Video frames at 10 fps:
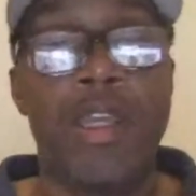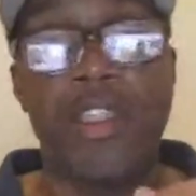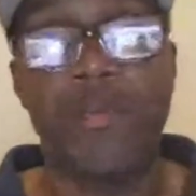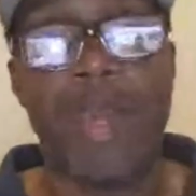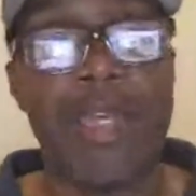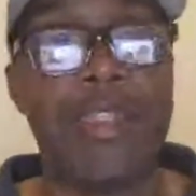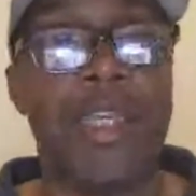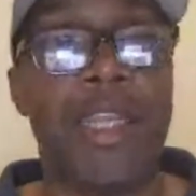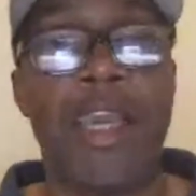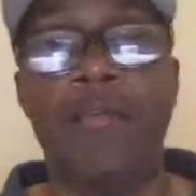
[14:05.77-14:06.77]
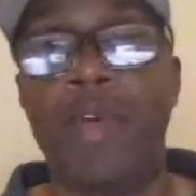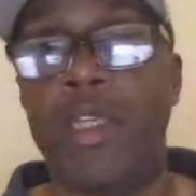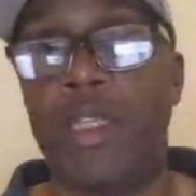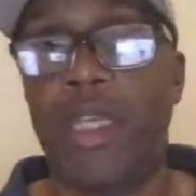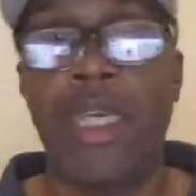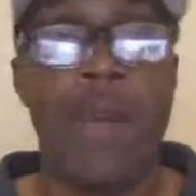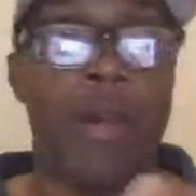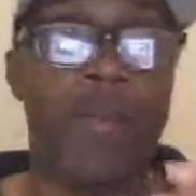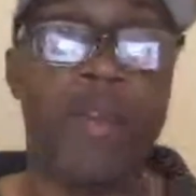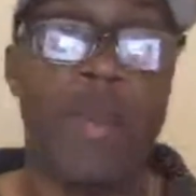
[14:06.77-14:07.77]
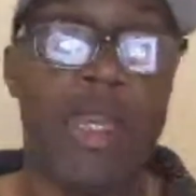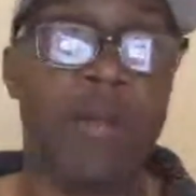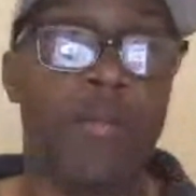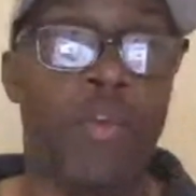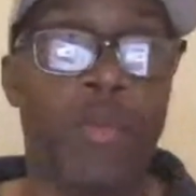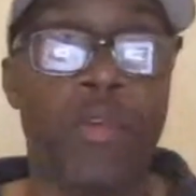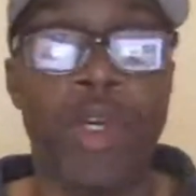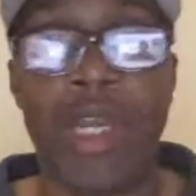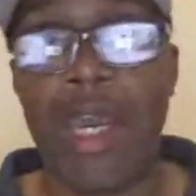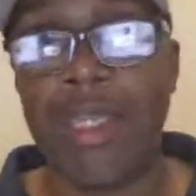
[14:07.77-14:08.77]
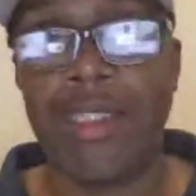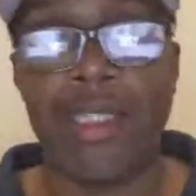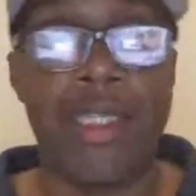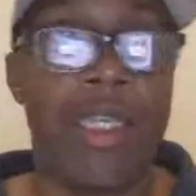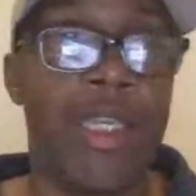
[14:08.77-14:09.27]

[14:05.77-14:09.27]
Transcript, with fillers: Smash that like button. I'm going to be making more and more content